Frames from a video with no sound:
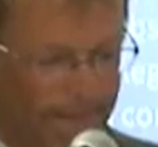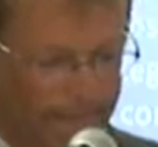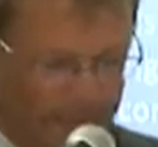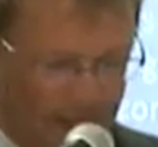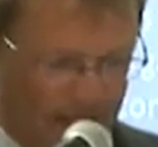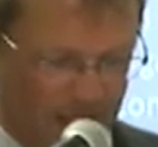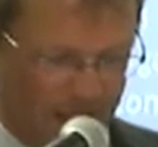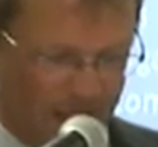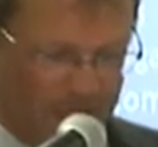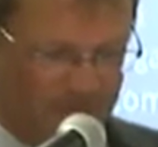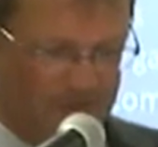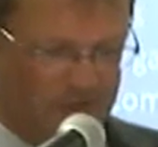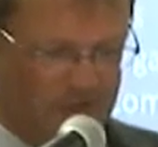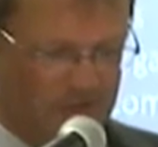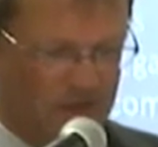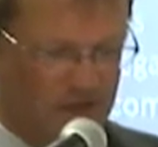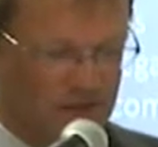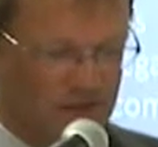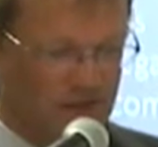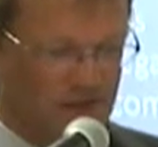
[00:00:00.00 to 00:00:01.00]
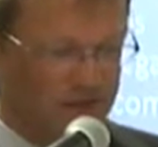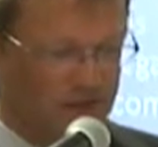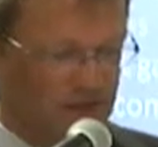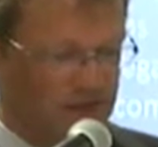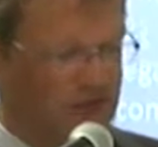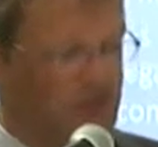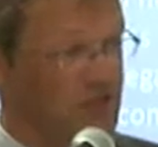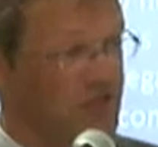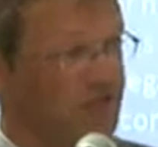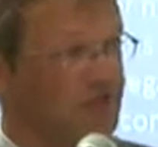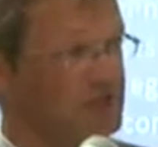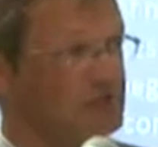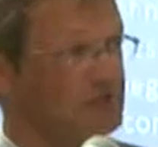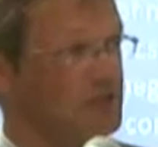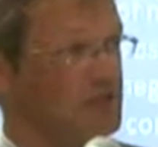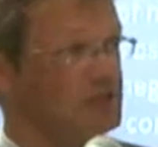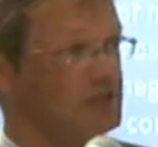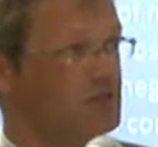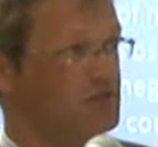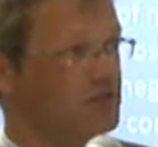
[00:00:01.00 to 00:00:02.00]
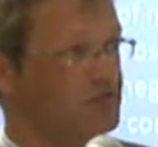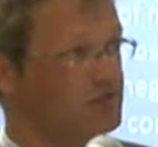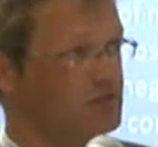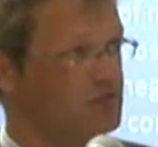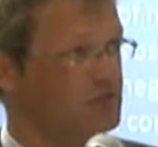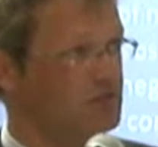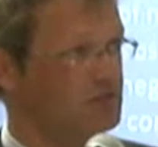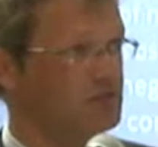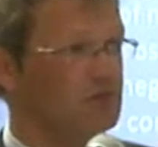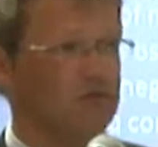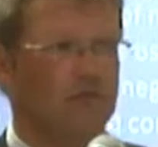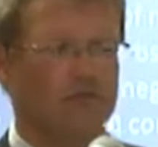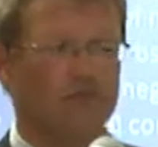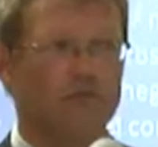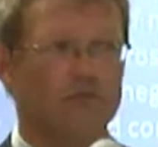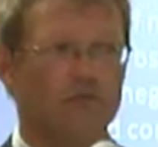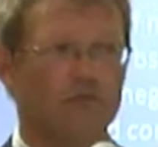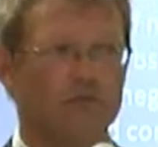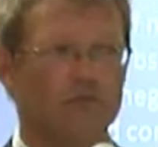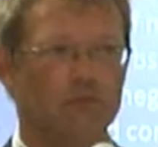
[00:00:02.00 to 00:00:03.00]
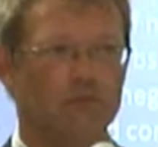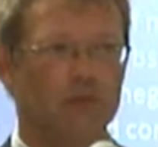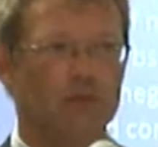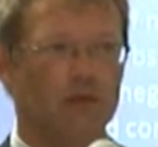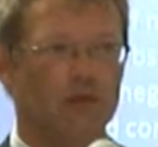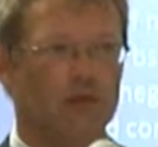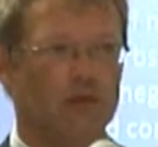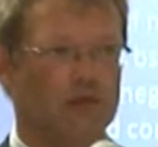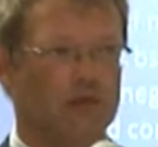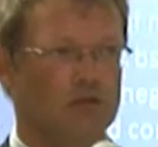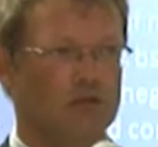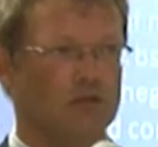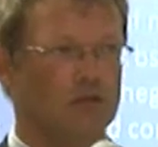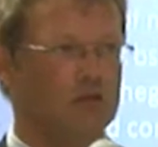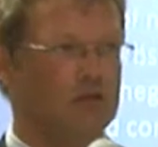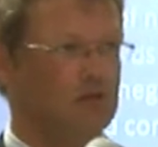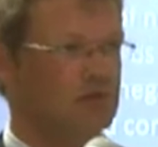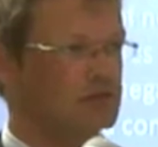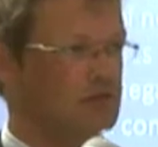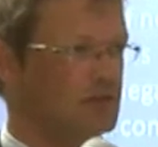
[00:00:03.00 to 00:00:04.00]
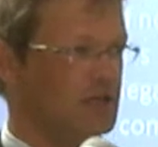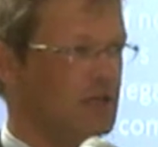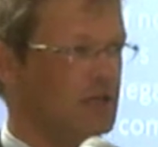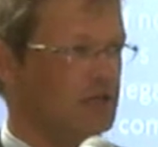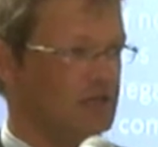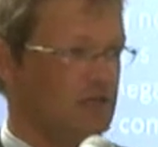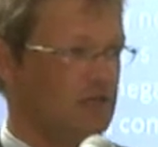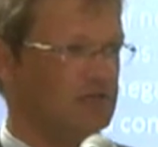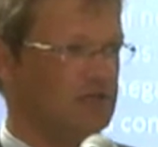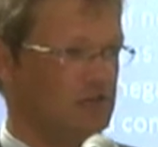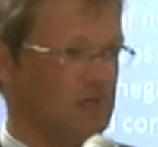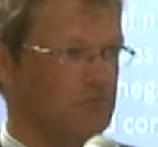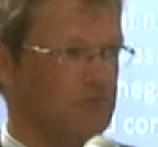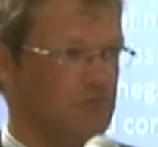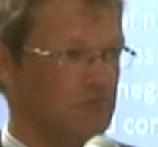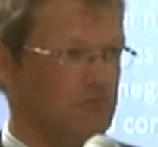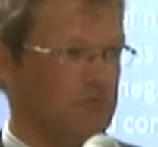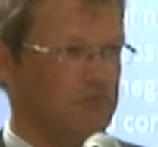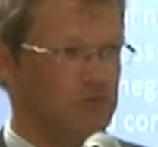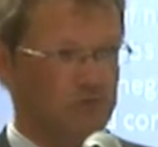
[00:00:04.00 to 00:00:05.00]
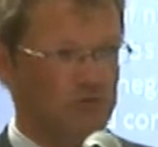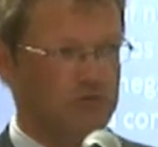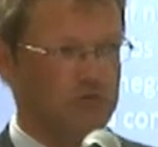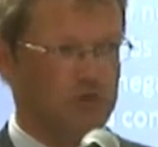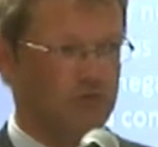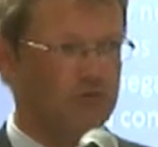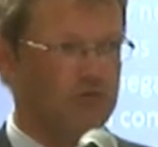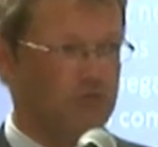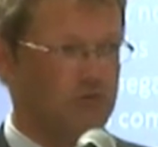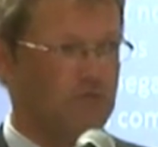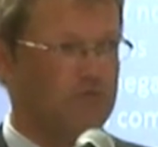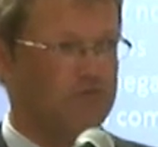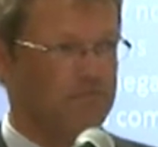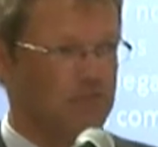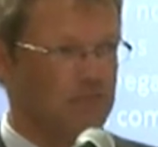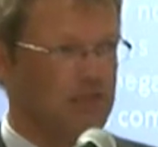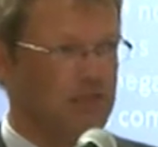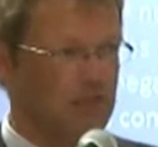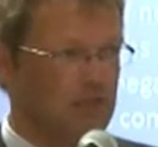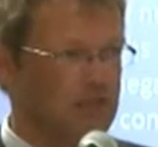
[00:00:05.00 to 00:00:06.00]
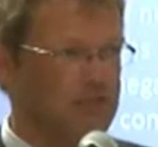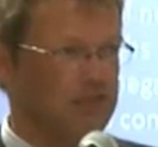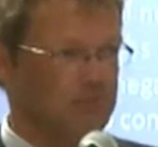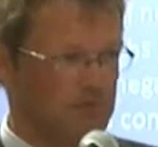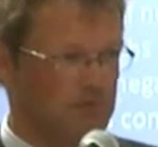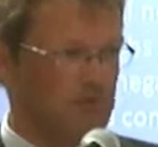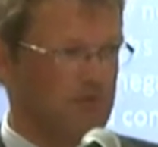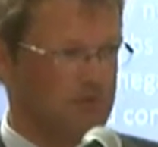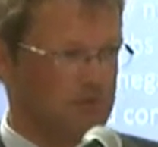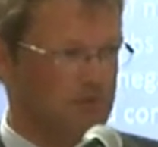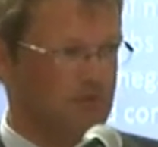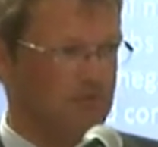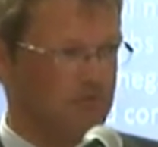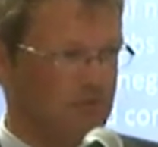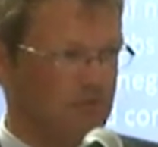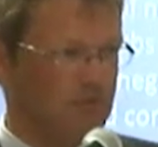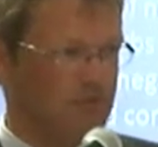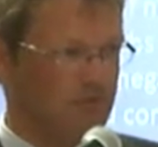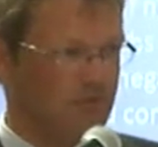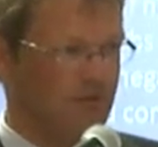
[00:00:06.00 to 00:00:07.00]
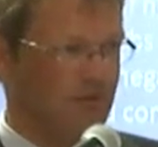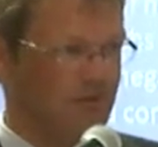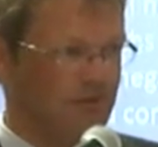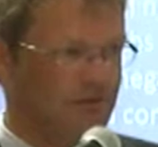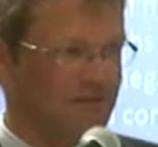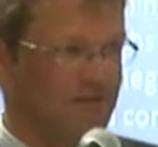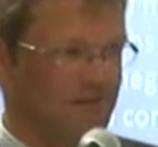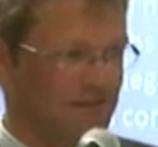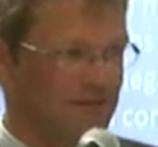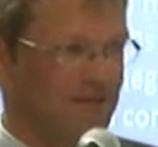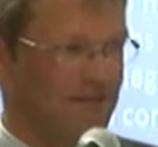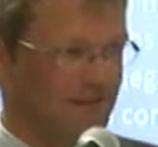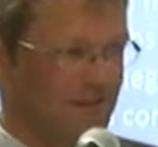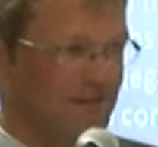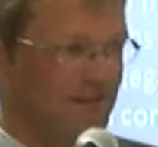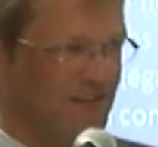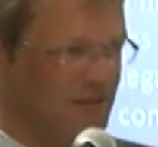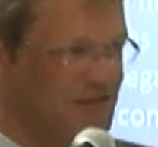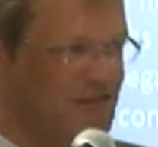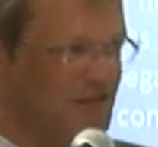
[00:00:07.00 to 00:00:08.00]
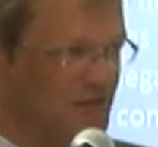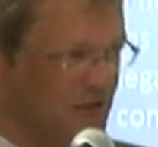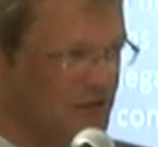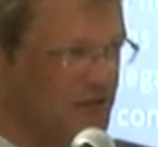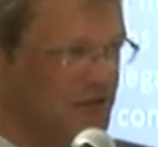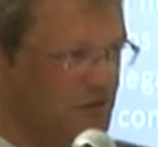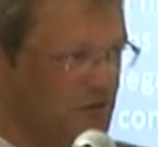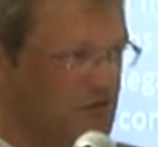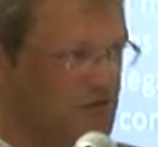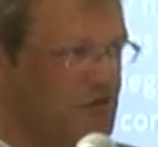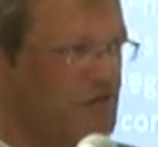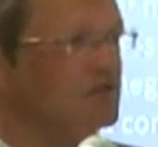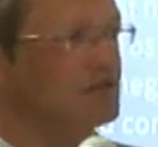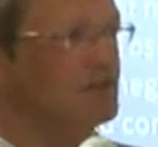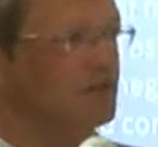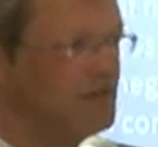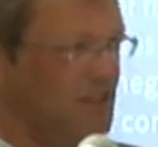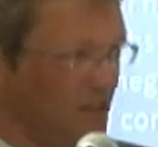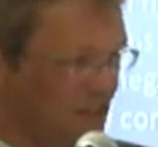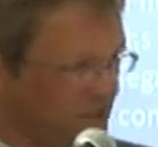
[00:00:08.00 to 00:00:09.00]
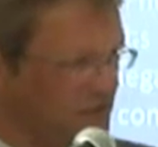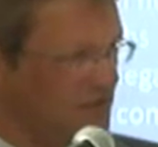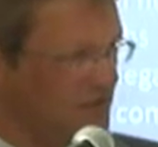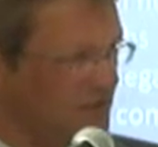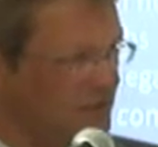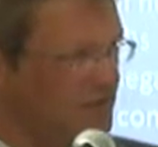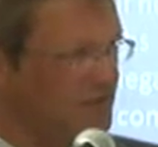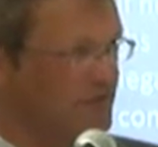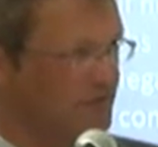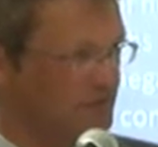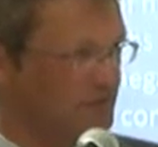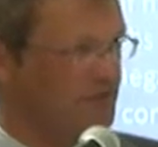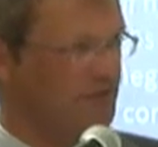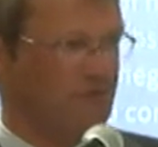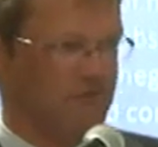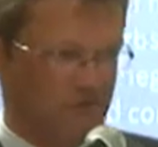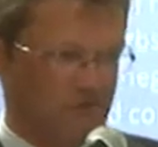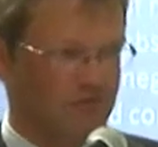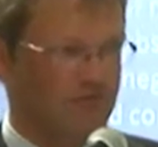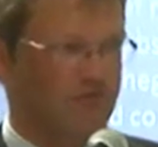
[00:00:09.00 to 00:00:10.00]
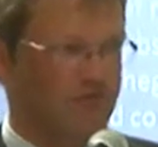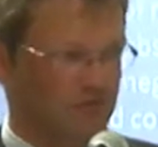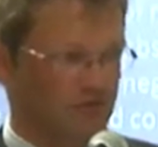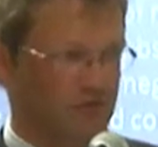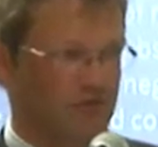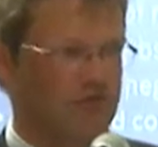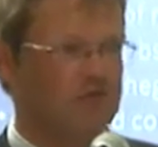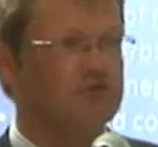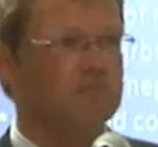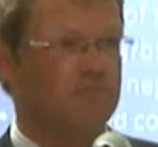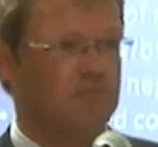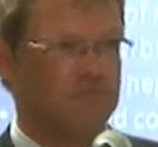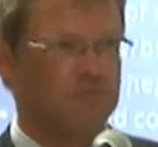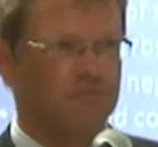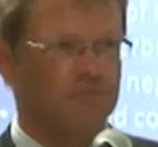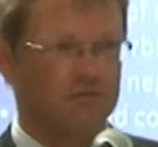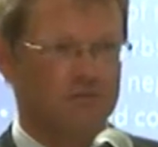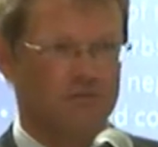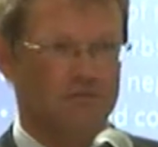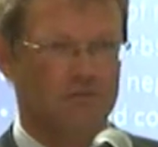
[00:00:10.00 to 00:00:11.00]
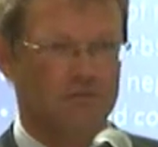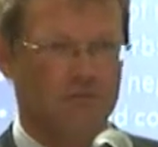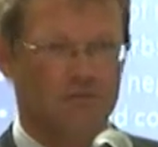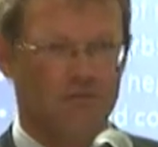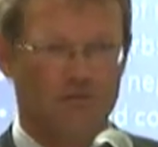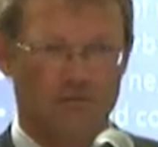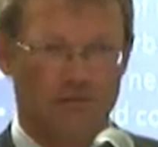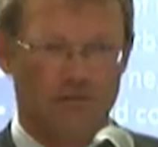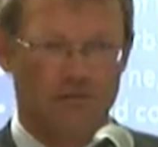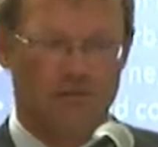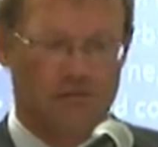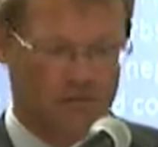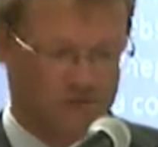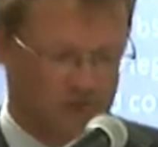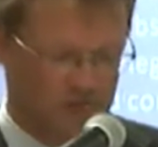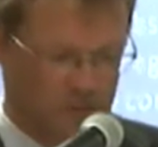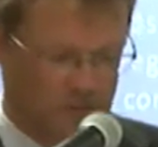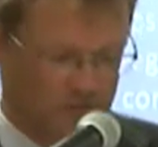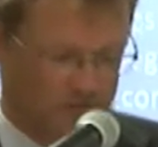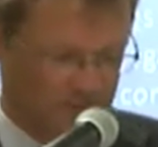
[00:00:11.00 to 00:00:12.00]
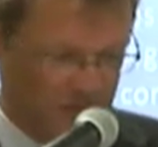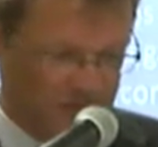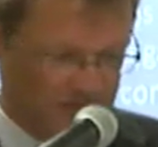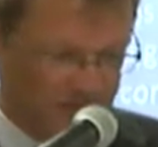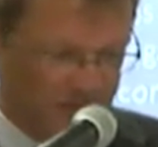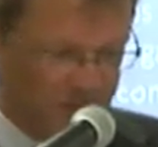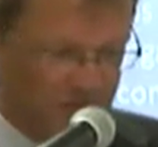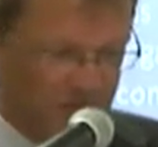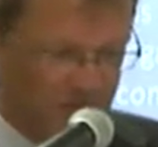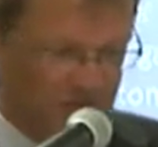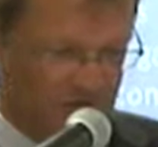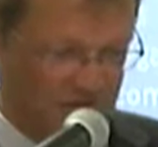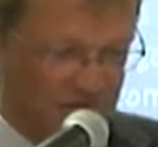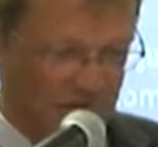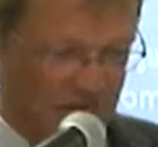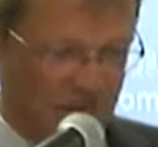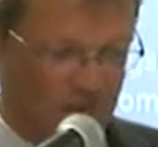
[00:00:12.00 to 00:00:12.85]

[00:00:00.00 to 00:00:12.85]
And passives, you know, when you can hit somebody, but you can also be hit by somebody. Well, instead of using the active voice, lawyers will use a passive voice.